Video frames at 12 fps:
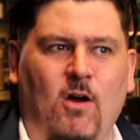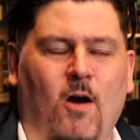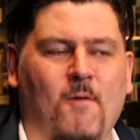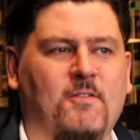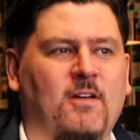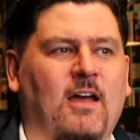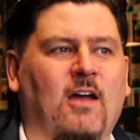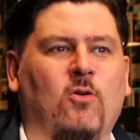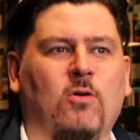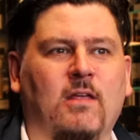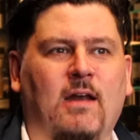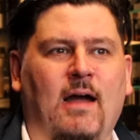Often I, I
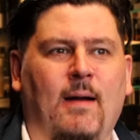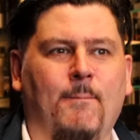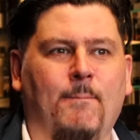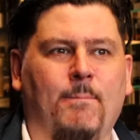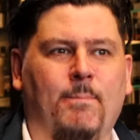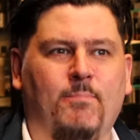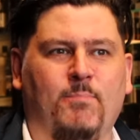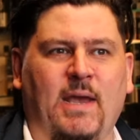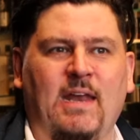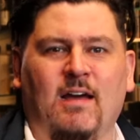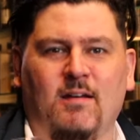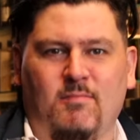call it um,
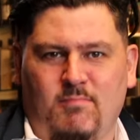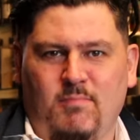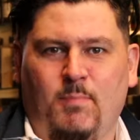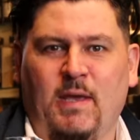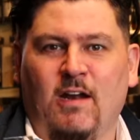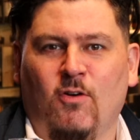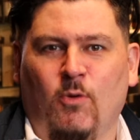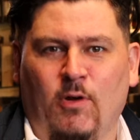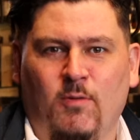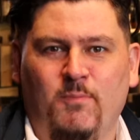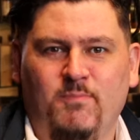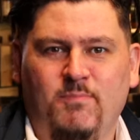peanut peanut oil.